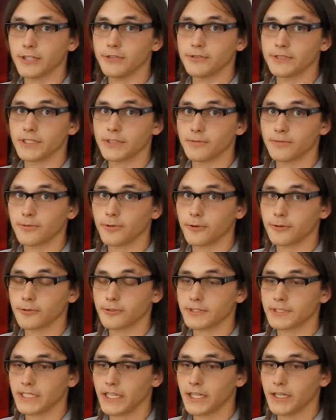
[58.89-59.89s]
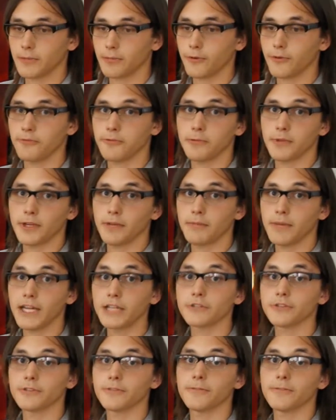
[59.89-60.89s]
using force, and it proved to be a
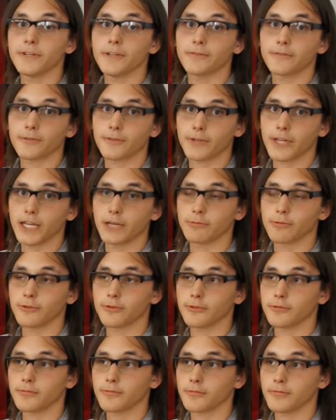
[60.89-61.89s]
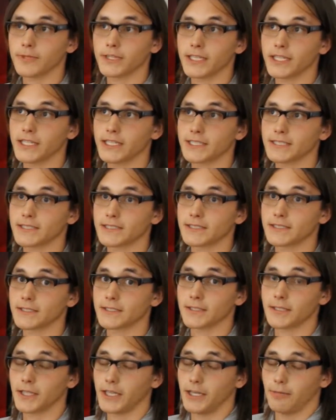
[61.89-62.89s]
major defeat for labor because
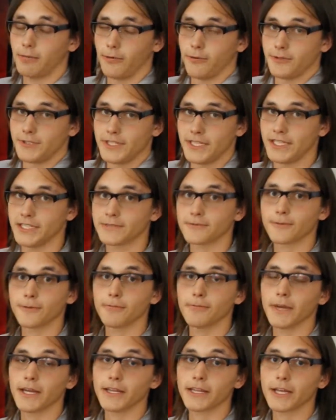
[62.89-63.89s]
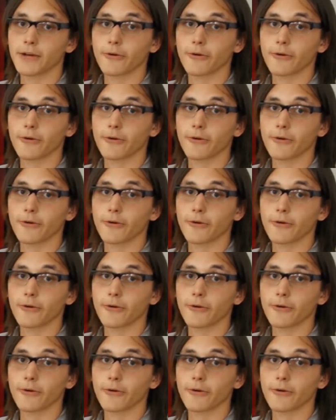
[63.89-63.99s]
the laborers' needs weren't met. They